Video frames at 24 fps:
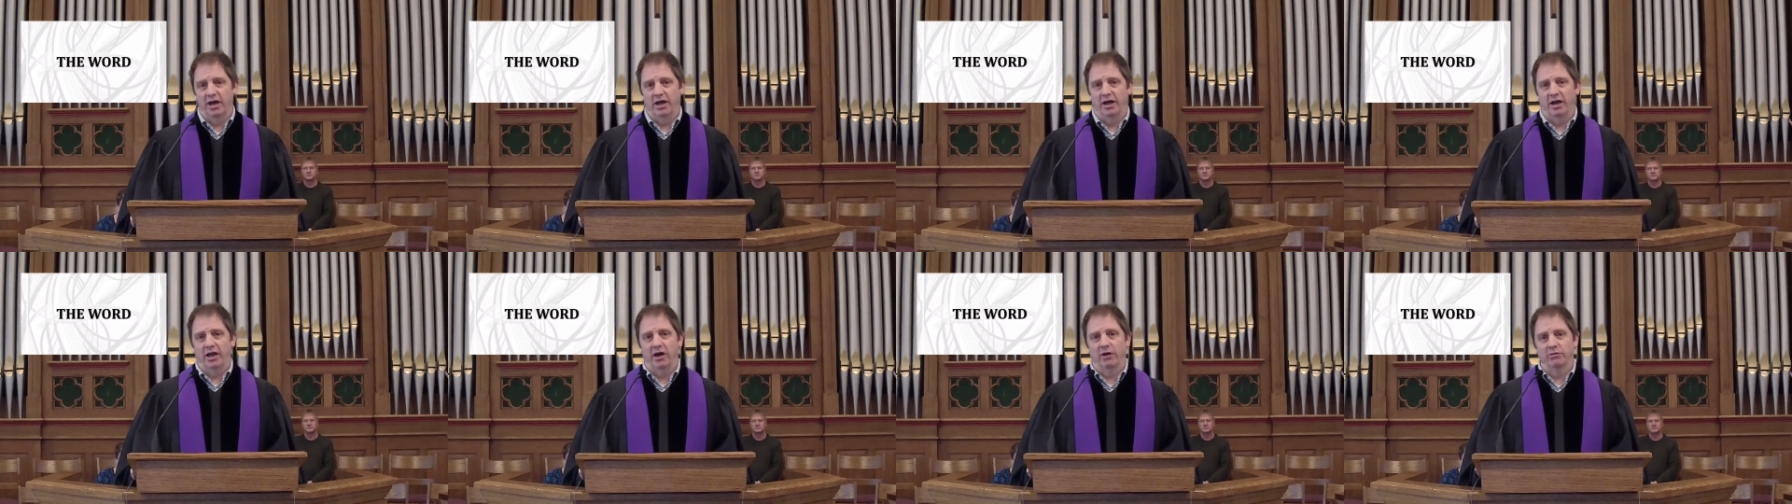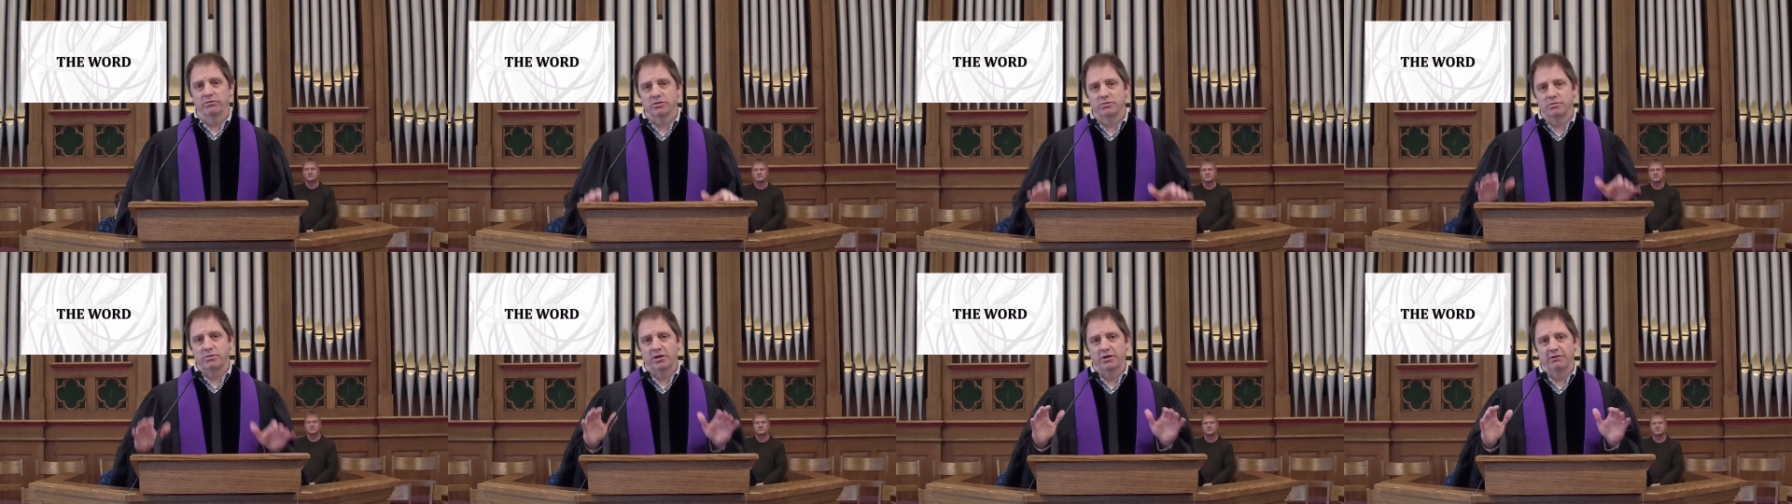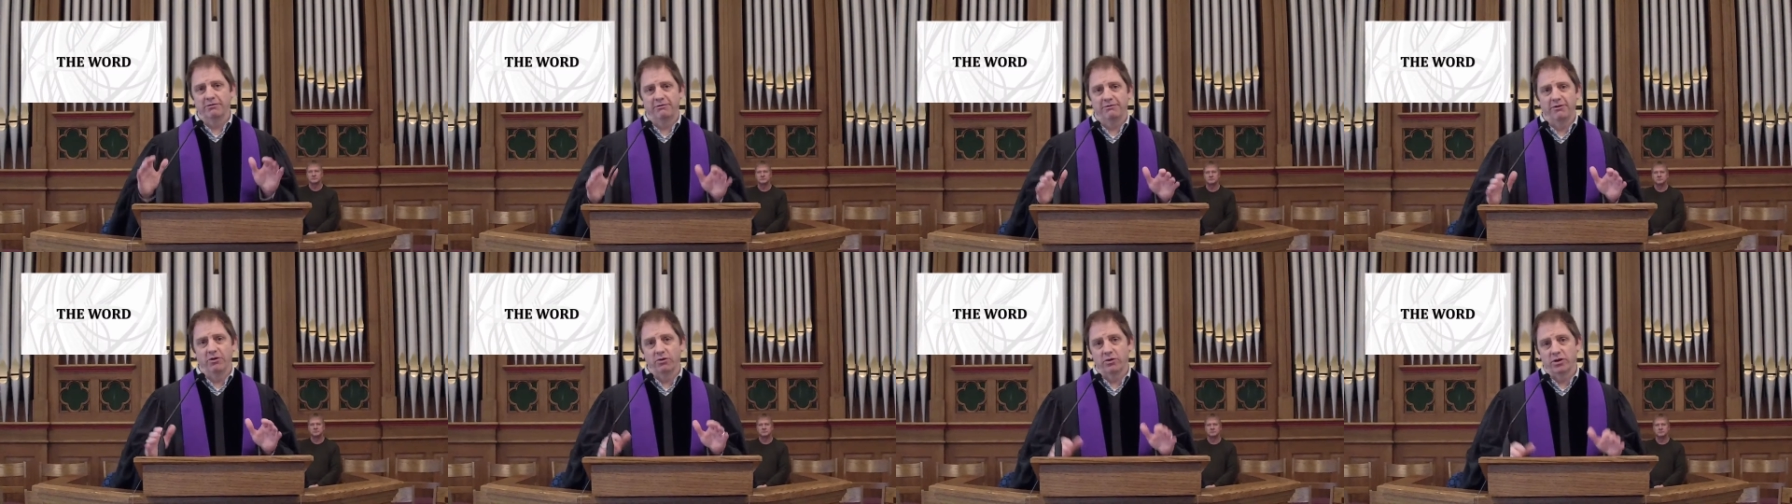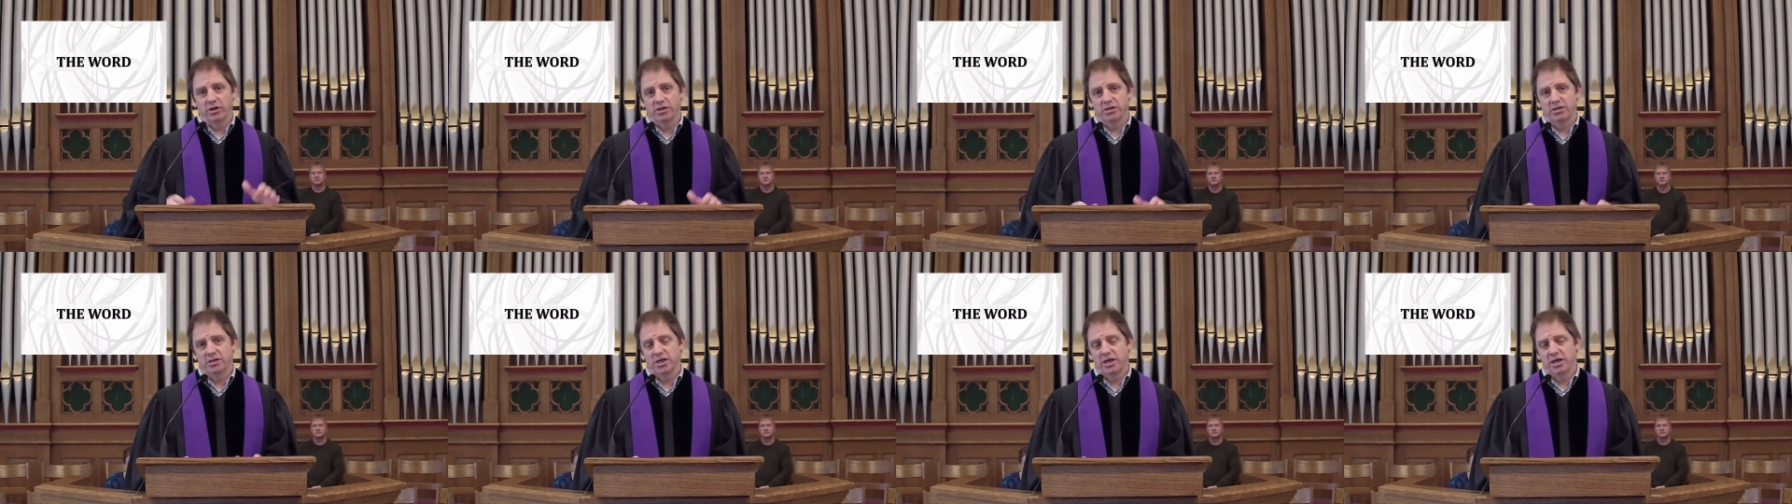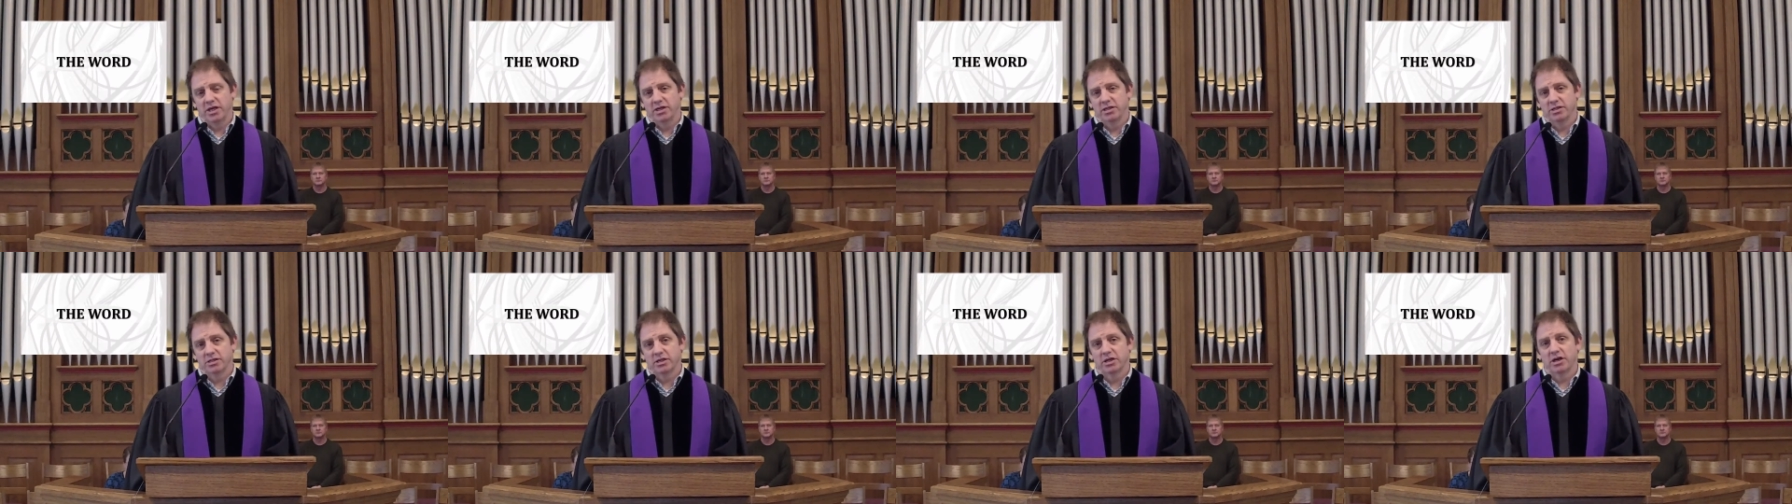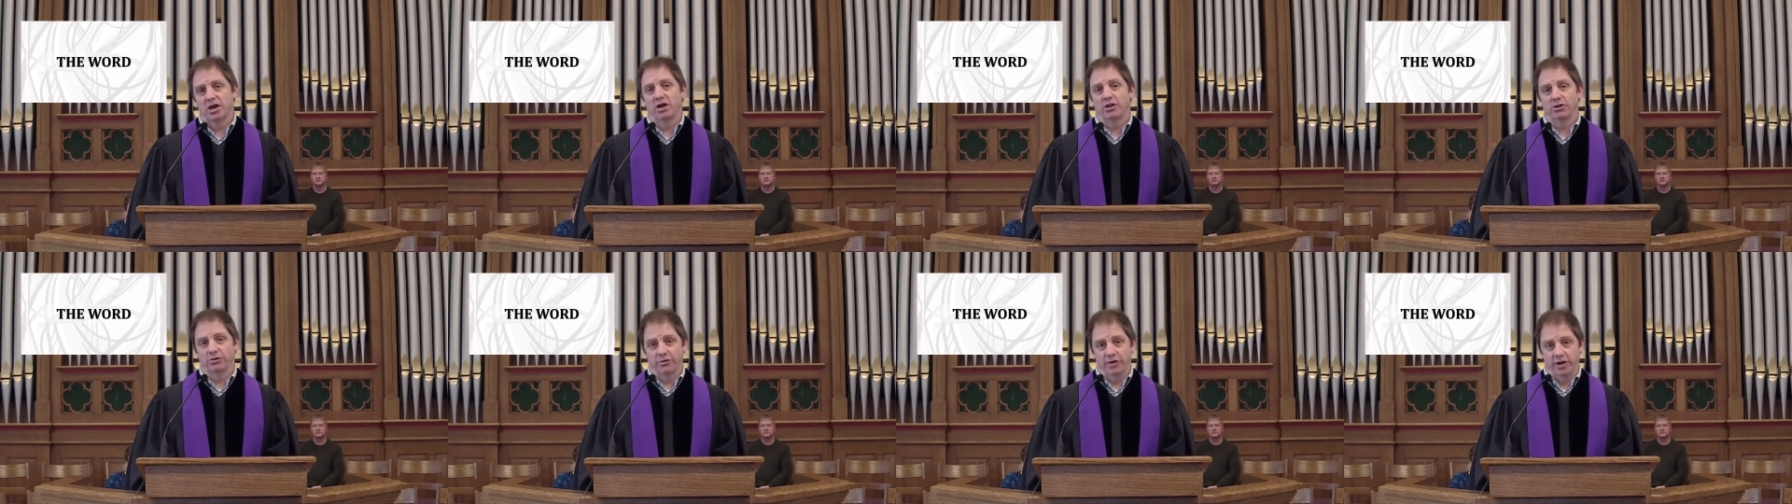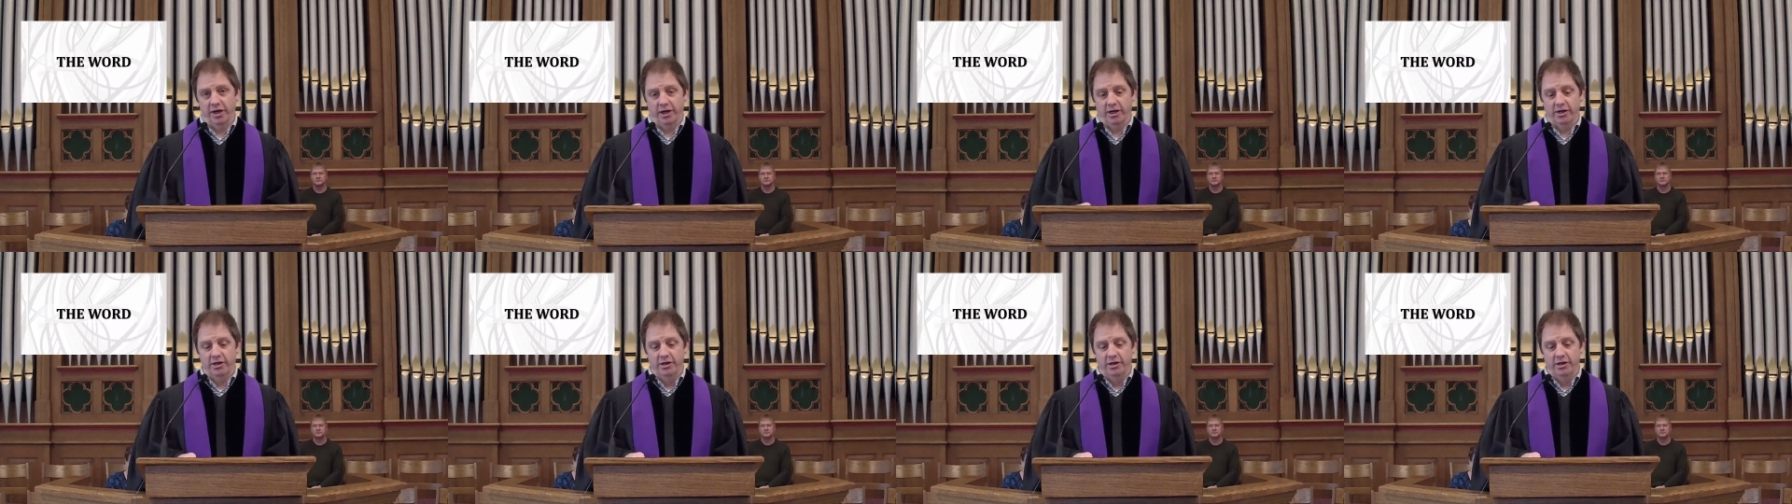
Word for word: and helps me to focus is coloring.